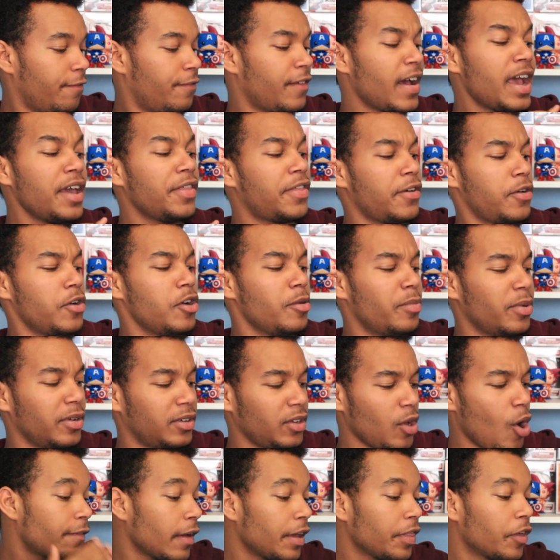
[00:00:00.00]
Faith Herbert.
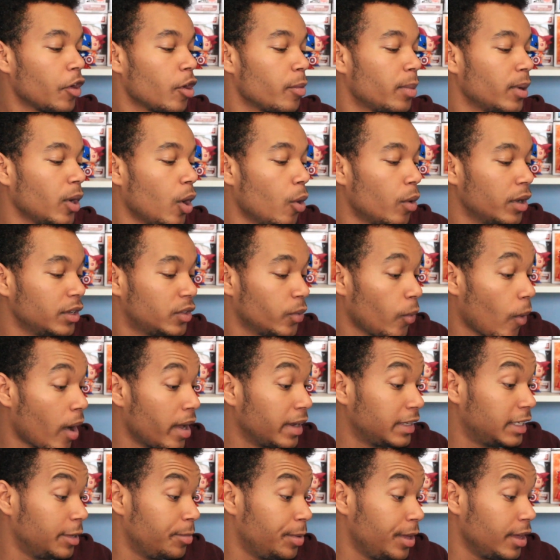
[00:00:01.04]
Faith Herbert always
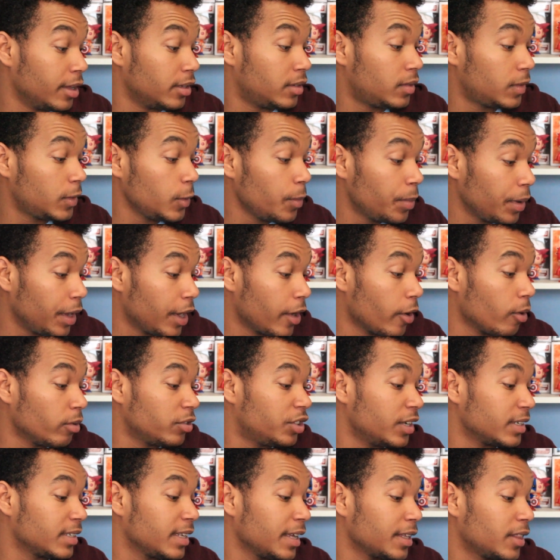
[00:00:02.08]
wanted to be a superhero
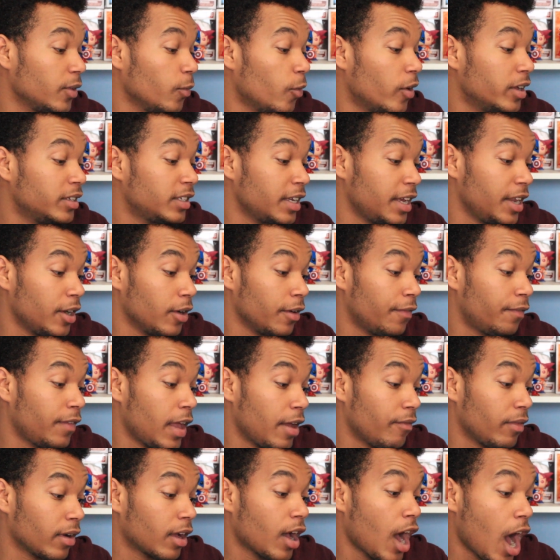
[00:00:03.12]
just like the ones in her
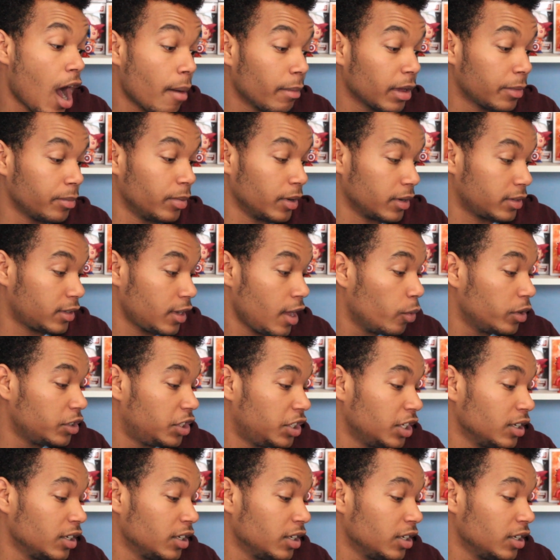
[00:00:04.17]
favorite comic books. When